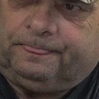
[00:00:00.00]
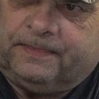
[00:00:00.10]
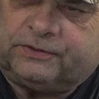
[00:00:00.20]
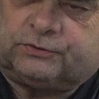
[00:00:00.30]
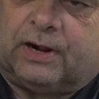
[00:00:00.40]

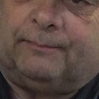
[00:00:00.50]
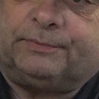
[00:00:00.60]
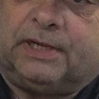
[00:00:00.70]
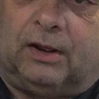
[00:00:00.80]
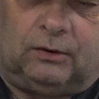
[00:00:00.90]

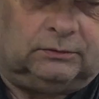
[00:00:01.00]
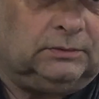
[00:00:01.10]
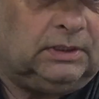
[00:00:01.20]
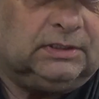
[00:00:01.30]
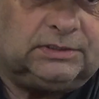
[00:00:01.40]
strap down
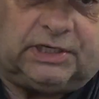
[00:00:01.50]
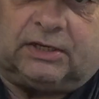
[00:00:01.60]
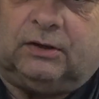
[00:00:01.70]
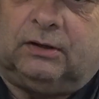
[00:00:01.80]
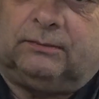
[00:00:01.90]

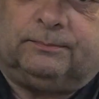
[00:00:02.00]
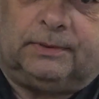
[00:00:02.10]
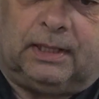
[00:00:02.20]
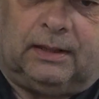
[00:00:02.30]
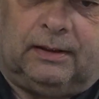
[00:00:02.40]
single
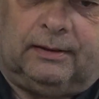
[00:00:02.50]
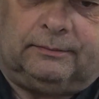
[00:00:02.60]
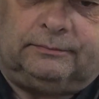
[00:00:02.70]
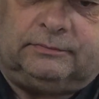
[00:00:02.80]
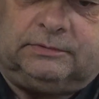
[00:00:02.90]

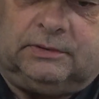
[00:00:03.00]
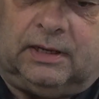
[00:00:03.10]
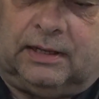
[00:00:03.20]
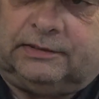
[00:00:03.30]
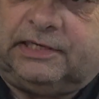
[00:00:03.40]

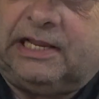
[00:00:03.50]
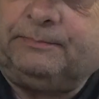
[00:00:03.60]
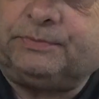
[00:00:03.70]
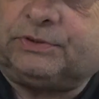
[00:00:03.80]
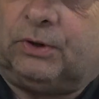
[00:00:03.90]

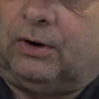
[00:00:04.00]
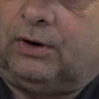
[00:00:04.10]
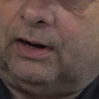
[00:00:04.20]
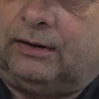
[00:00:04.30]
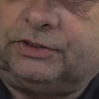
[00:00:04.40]
deeps
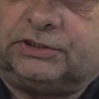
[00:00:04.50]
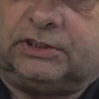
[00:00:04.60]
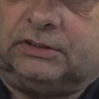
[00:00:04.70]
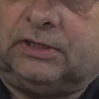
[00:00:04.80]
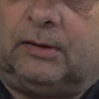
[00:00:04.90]
or just
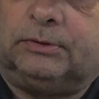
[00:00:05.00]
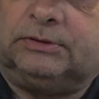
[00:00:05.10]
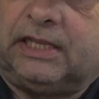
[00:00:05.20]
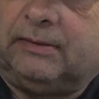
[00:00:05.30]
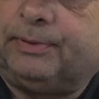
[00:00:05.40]
a double
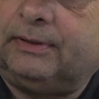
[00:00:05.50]
deep